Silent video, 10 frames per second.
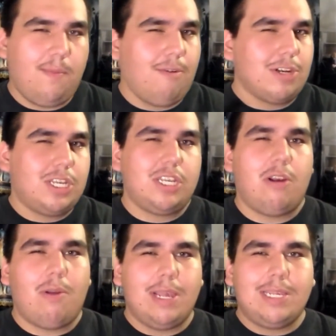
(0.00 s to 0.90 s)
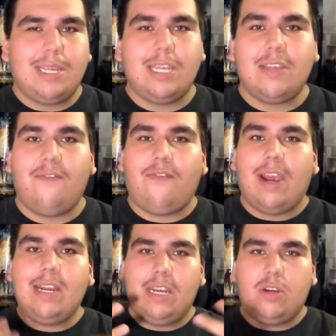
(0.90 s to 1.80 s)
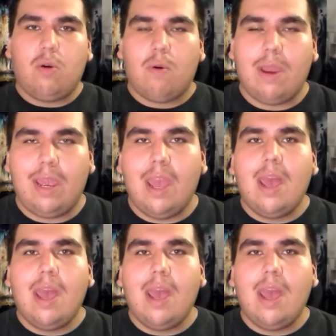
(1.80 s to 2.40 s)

the more serious scenes in Finding Dory.